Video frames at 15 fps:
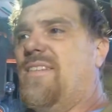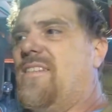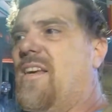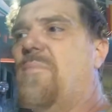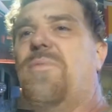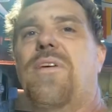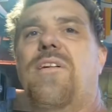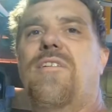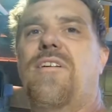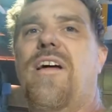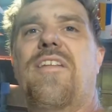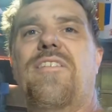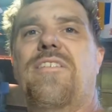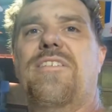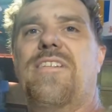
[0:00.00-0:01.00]
something or
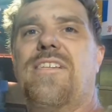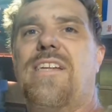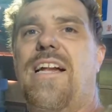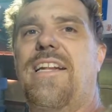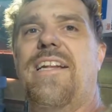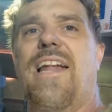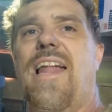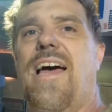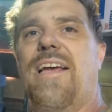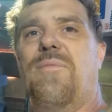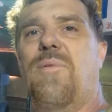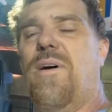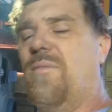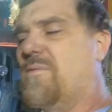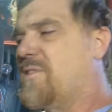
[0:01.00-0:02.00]
another, I didn't like
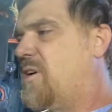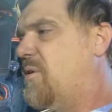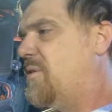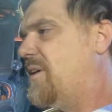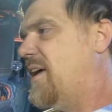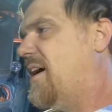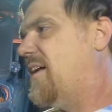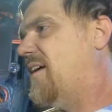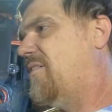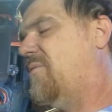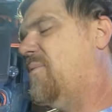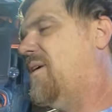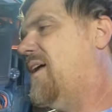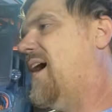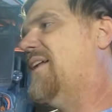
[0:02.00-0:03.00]
what was going down or
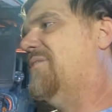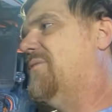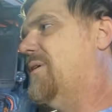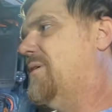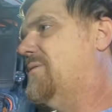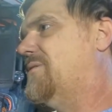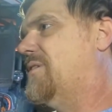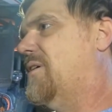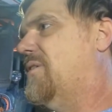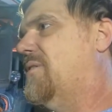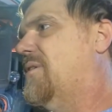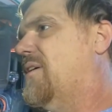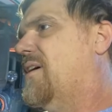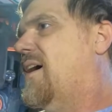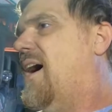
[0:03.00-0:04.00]
what, I don't know. So
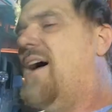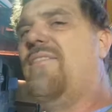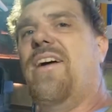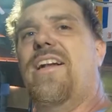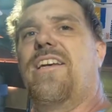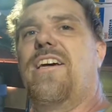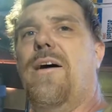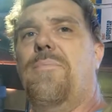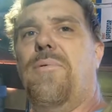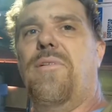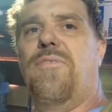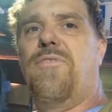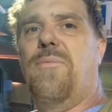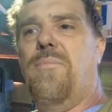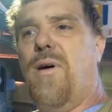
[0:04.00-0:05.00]
I've got a
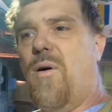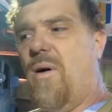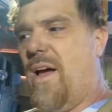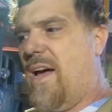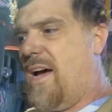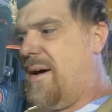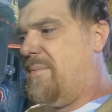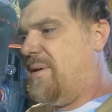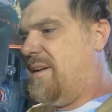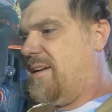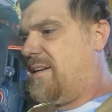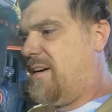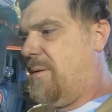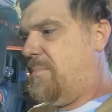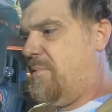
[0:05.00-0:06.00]
couple from Moab and a
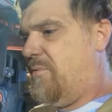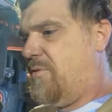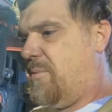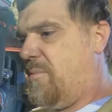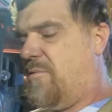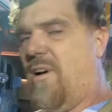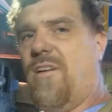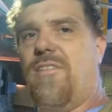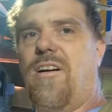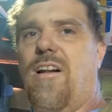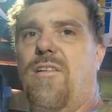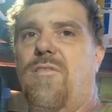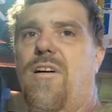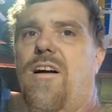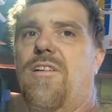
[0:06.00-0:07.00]
couple from around
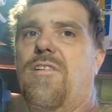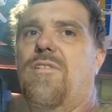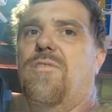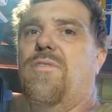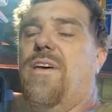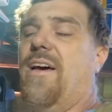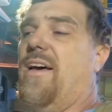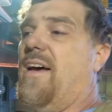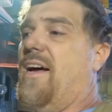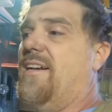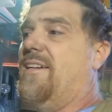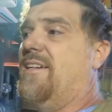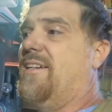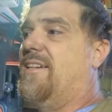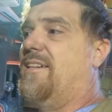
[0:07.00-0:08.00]
Colorado that I
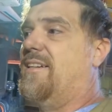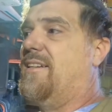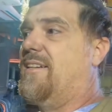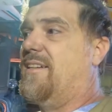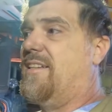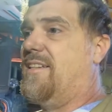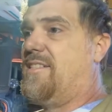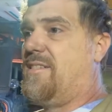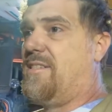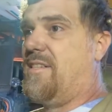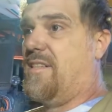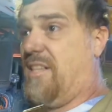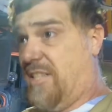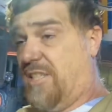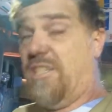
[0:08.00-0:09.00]
did
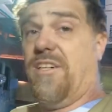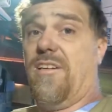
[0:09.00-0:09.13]
this